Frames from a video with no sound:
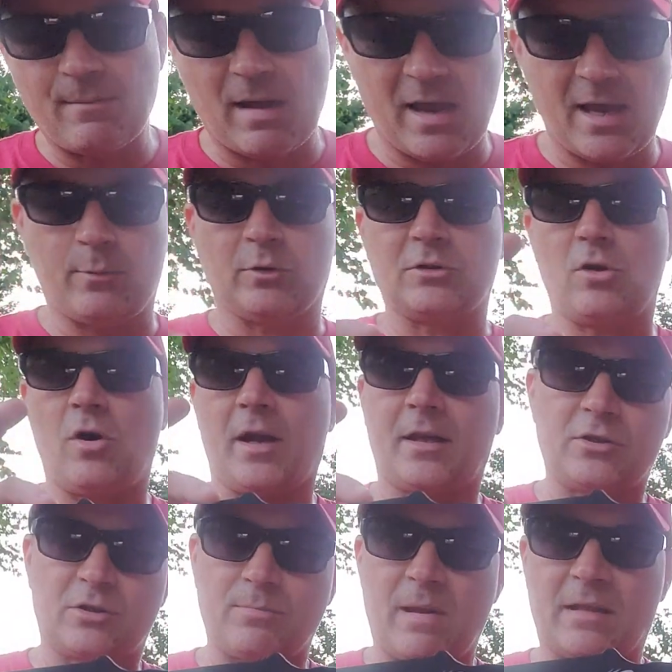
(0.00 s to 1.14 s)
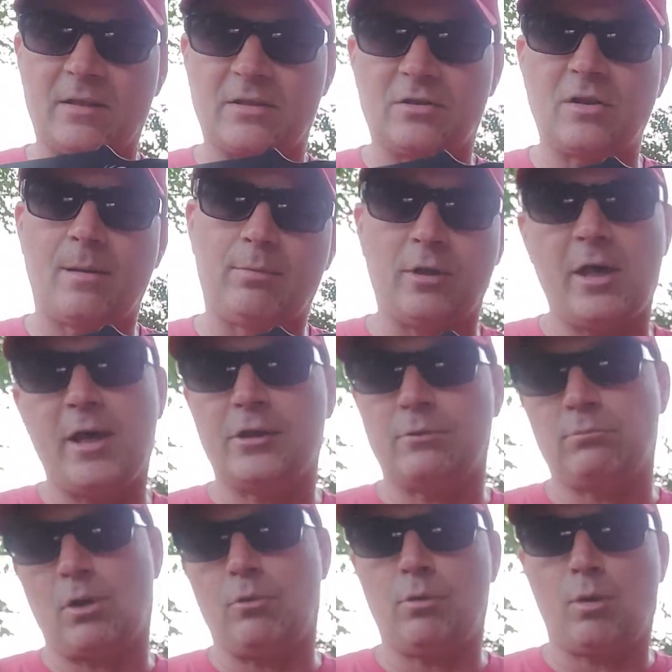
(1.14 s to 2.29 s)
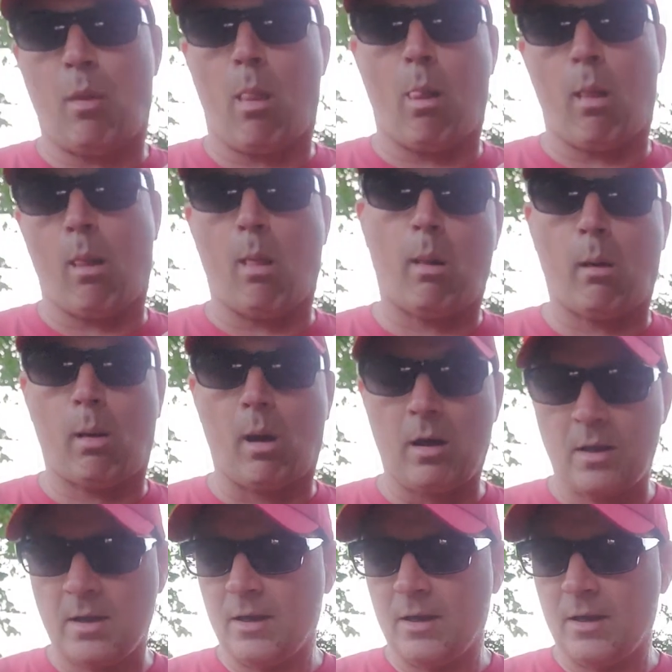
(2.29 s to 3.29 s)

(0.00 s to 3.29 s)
my head was, oh, I could just make this a double edge and blah, blah, blah, blah, blah, blah, blah.